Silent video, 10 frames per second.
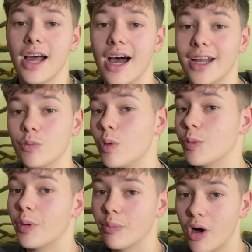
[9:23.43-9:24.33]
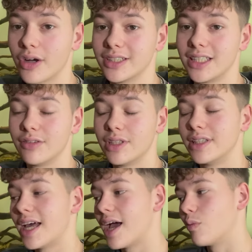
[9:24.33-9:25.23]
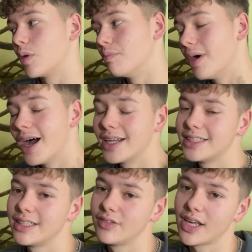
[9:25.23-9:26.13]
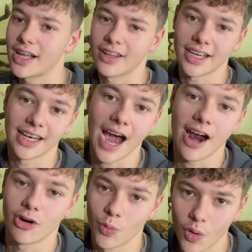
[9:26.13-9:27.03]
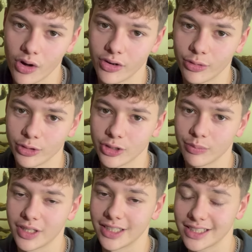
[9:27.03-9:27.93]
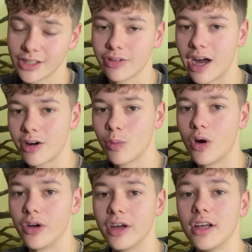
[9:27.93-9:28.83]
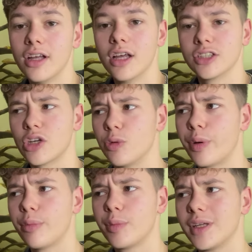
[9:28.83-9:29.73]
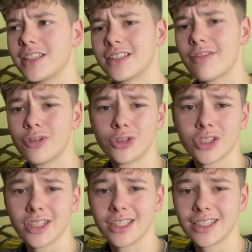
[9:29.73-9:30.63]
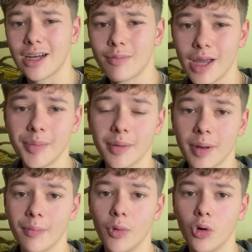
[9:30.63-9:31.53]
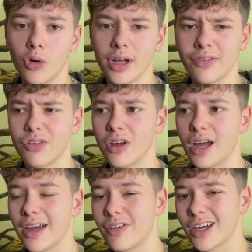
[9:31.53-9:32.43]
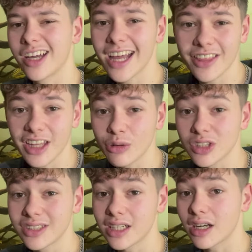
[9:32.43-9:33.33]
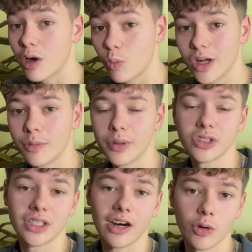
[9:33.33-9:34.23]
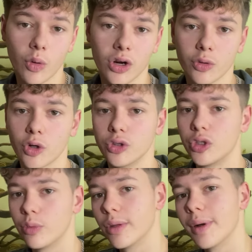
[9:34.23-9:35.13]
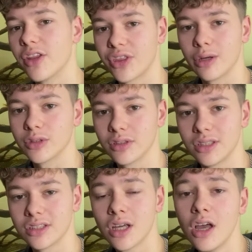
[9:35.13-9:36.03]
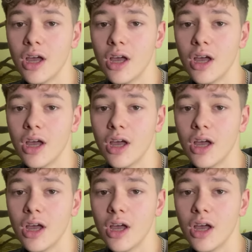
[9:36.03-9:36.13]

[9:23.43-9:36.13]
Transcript: And we will put Mark and Stephen in there, and we might even get like an arowana or something, a silver arowana. So it'll probably be a 700 litre tank, maybe a bit more. If I could get a 1,000 tank, I will, because an arowana could do with about 1,000 litres.